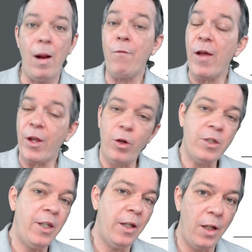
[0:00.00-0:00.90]
Matter of fact, you
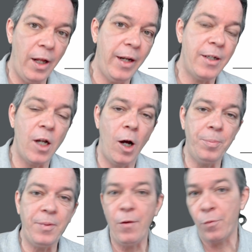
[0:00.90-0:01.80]
can see the latest
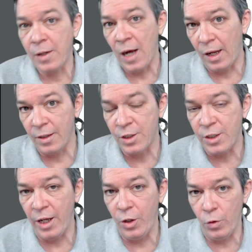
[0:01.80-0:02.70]
update from College
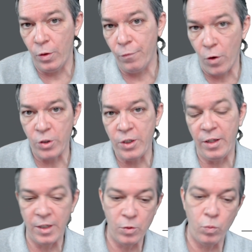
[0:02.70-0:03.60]
State University.
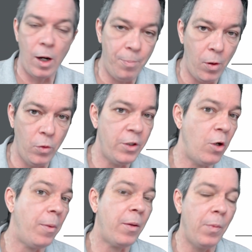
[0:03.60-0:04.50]
This is what I
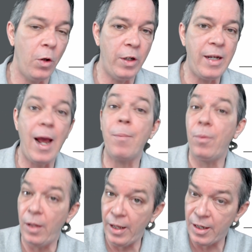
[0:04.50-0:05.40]
posted on my community tab.
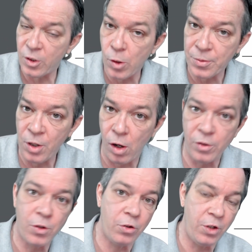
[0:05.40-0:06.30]
Link in the description
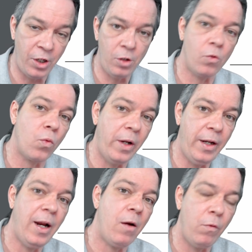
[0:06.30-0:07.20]
also, so you can go
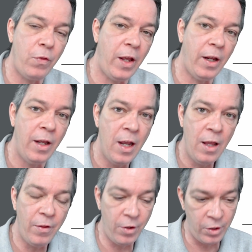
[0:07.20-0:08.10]
read everything
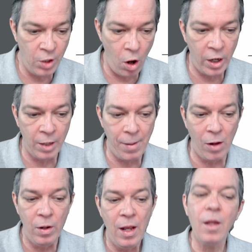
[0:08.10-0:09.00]
that they're talking
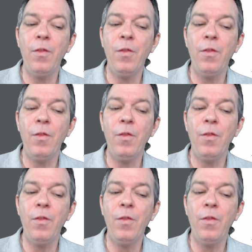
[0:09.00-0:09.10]
about.